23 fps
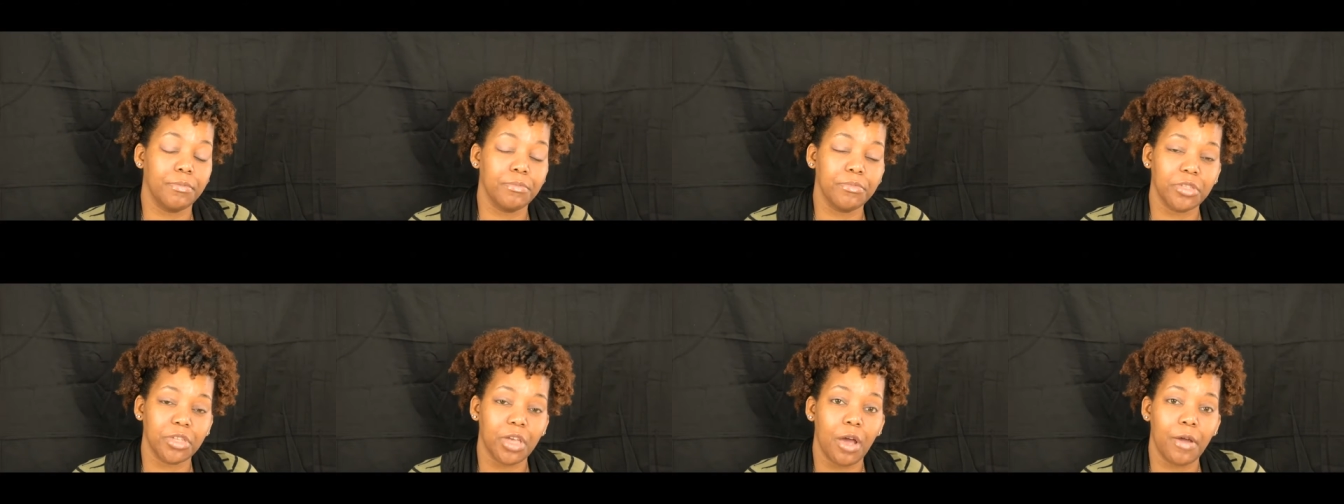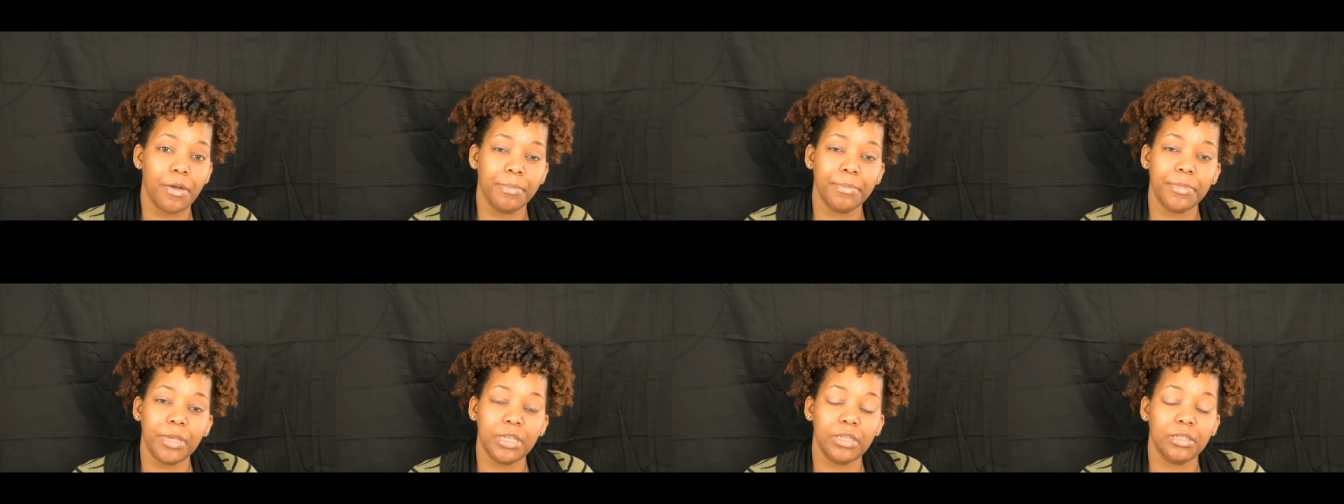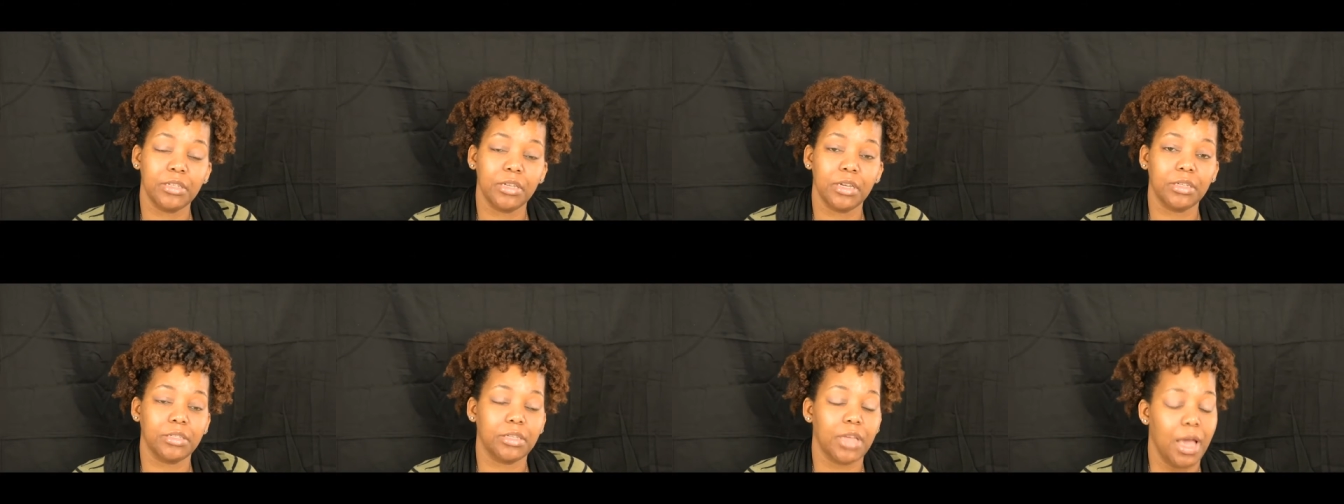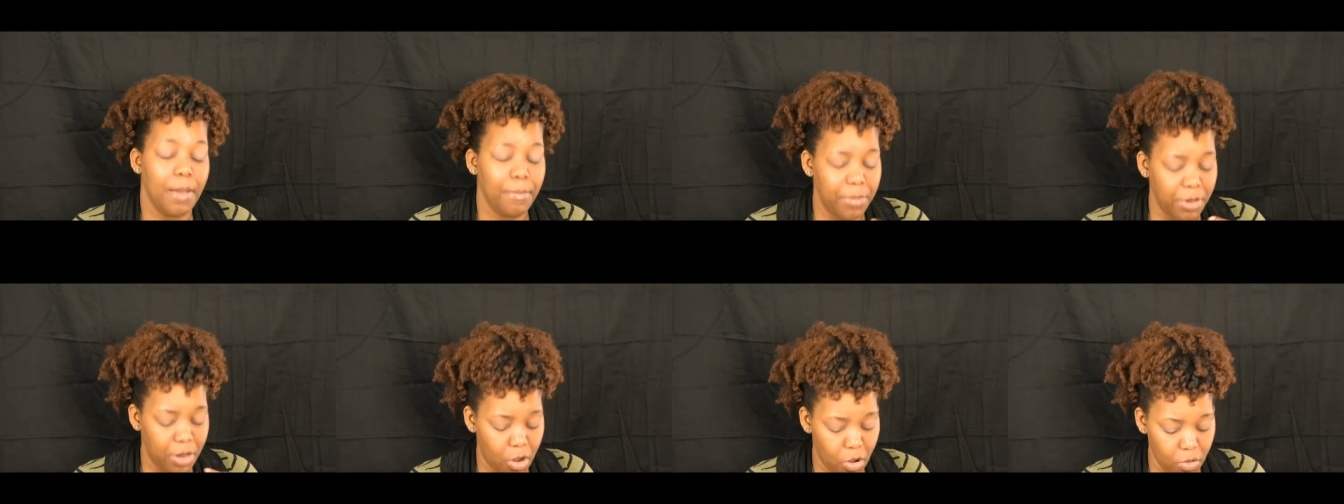I'm sorry, I'm getting tongue
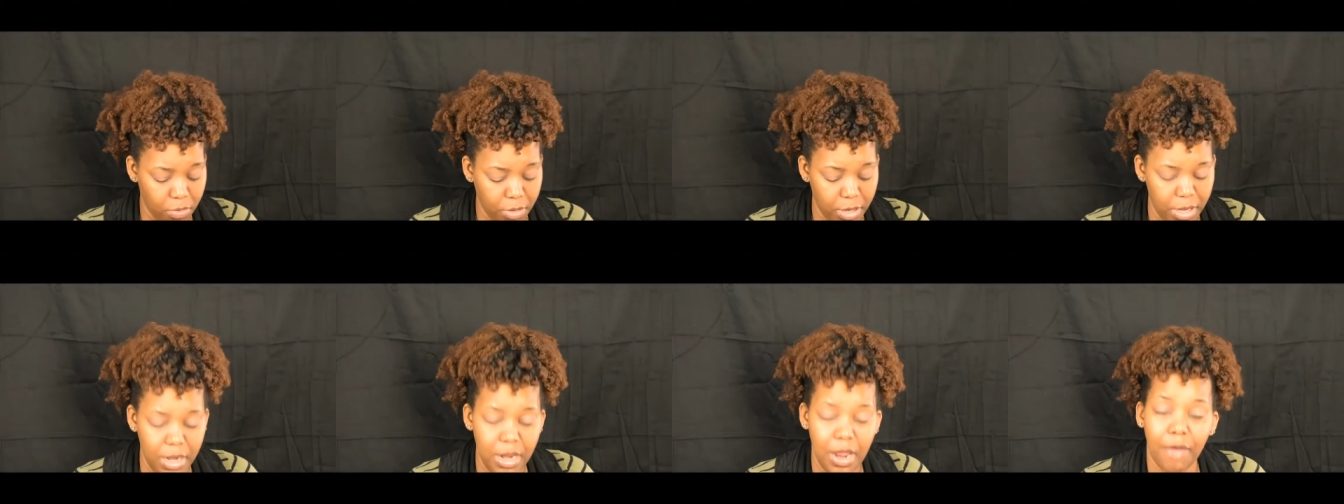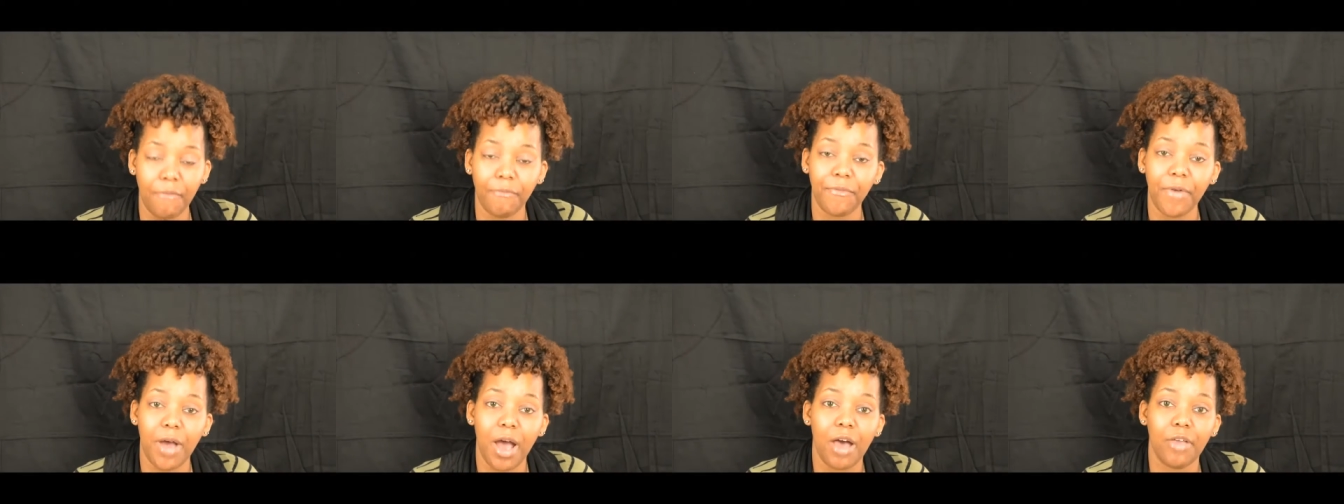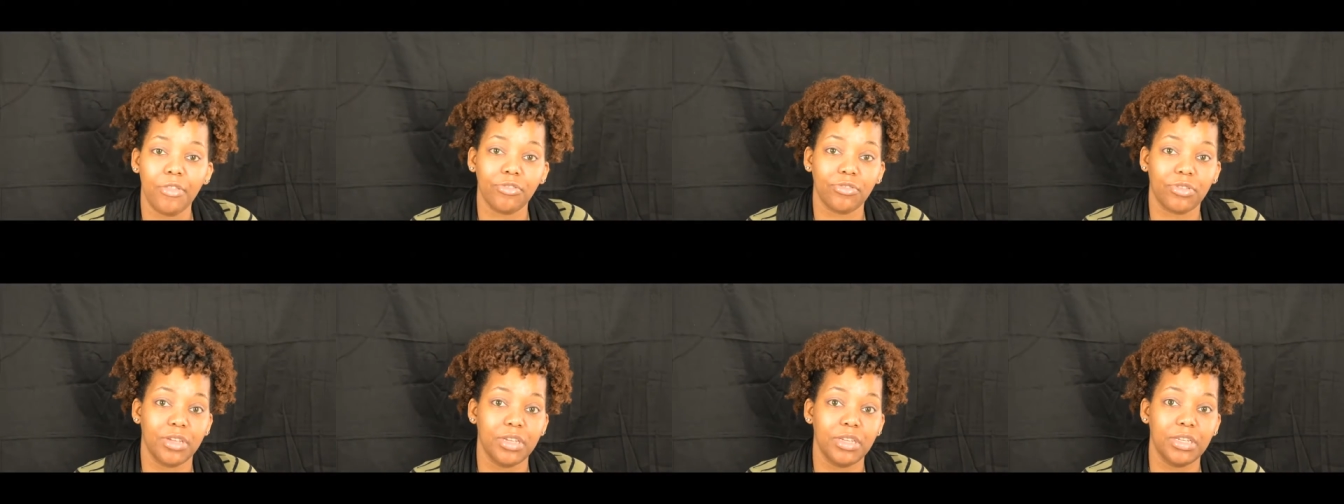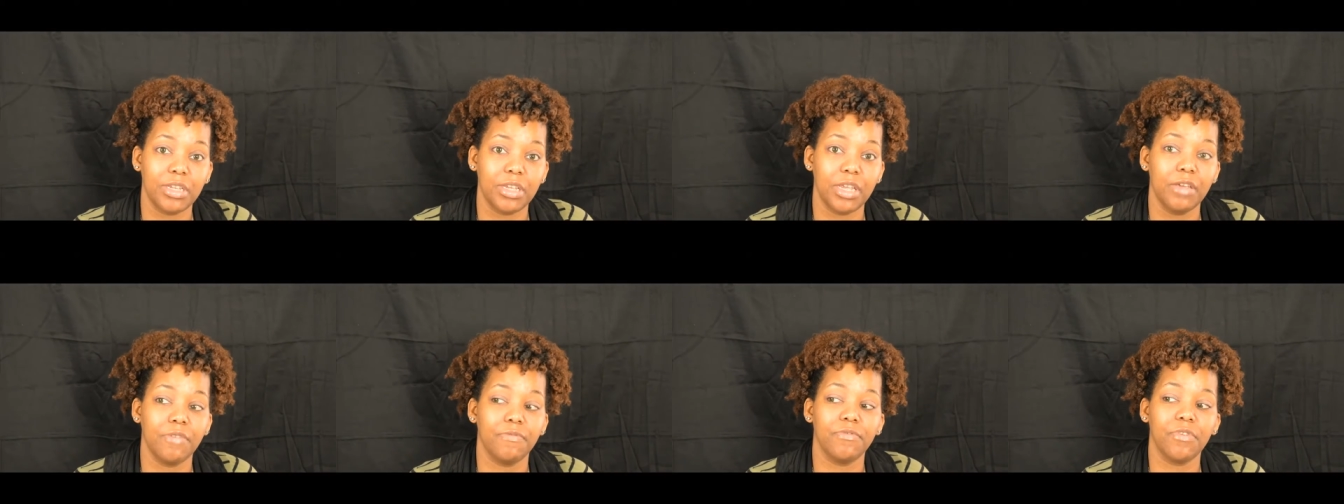tied. But only a father can
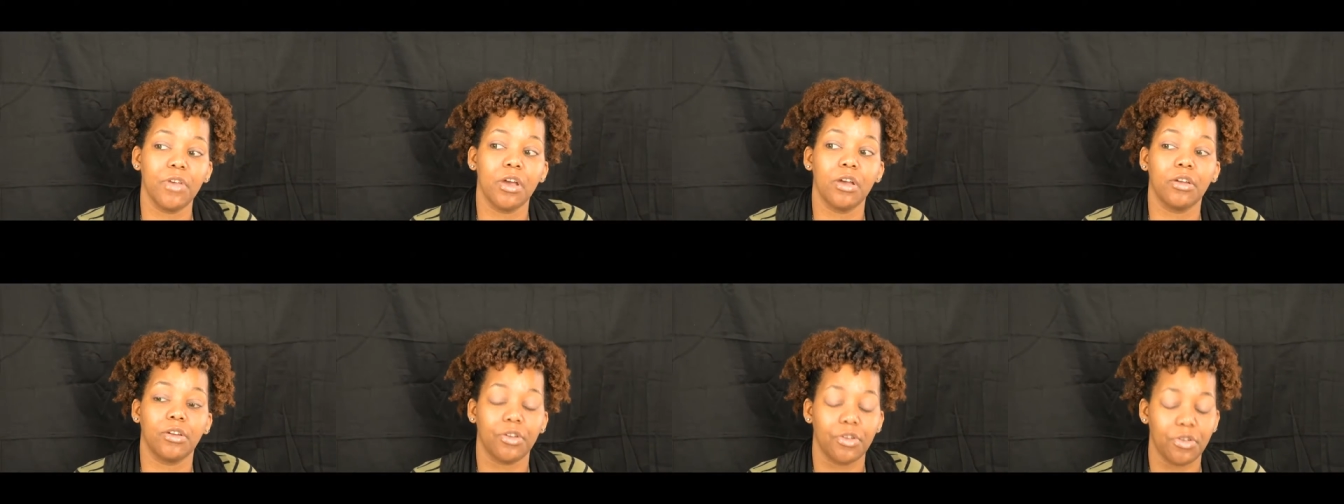give young